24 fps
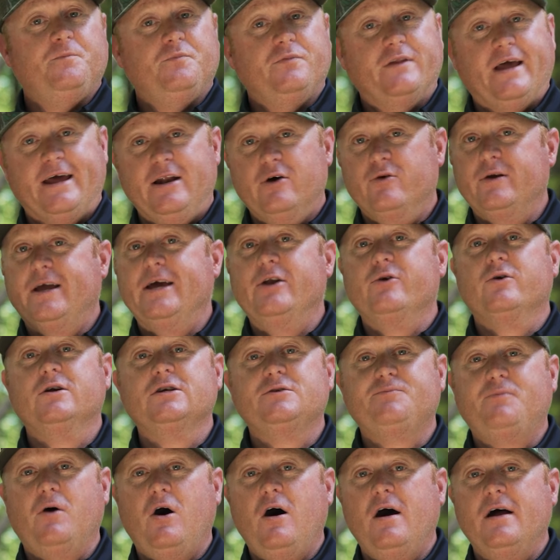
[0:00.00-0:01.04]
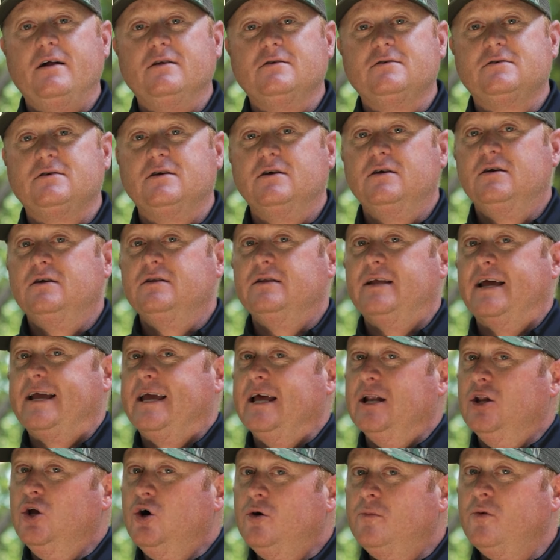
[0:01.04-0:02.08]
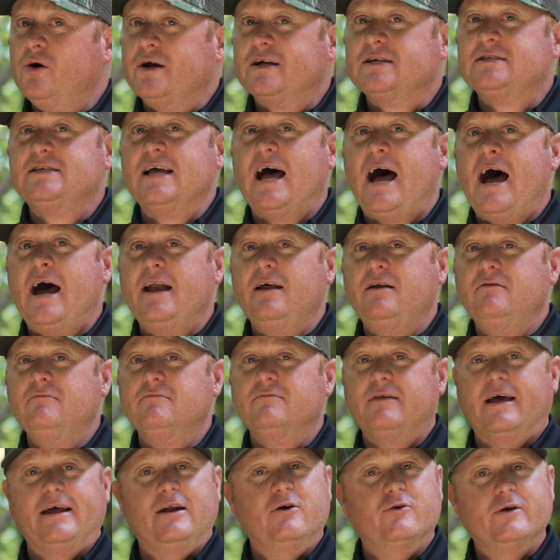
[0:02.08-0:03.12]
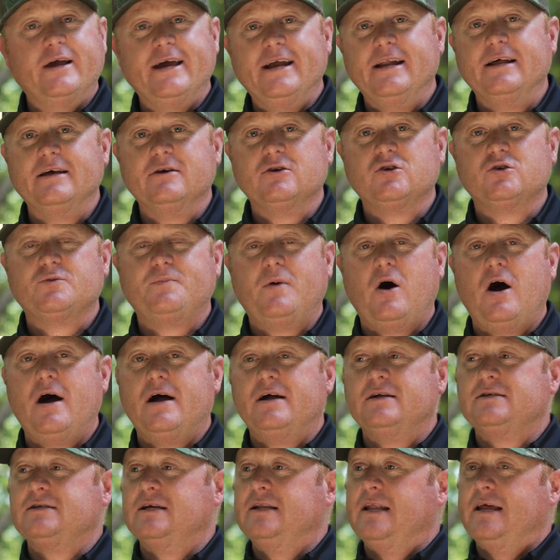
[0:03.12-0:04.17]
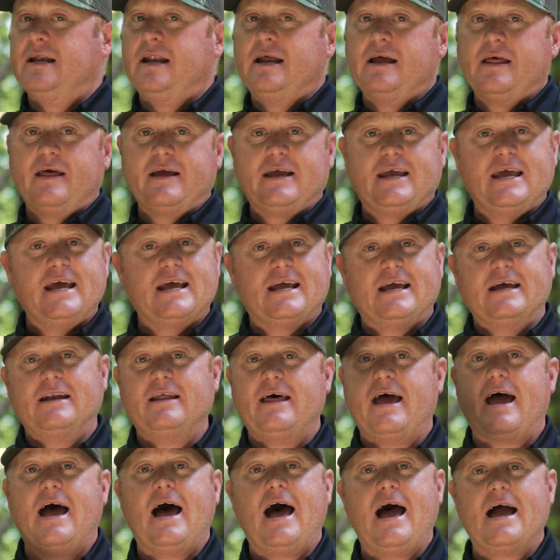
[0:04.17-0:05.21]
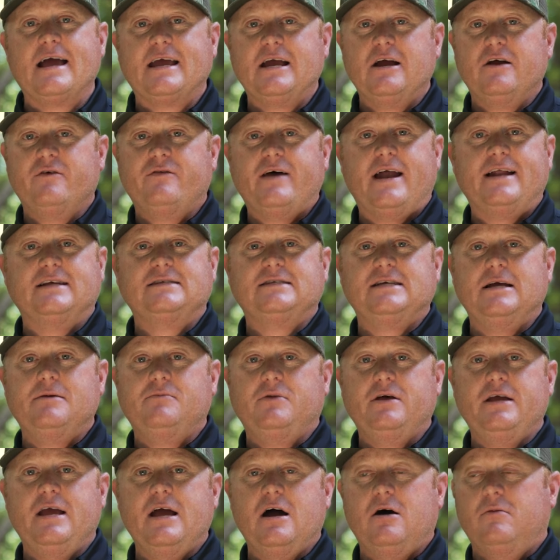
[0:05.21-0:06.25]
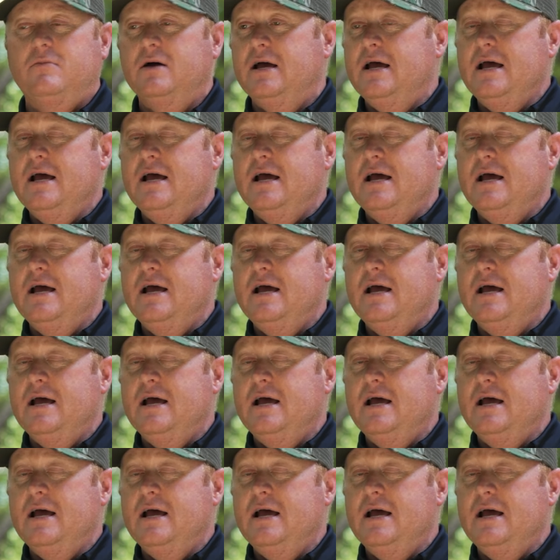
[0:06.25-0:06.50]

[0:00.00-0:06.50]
They don't get a response. They get a little more excited. They don't get a response. And then they kick into that high gear of that assembly yelp.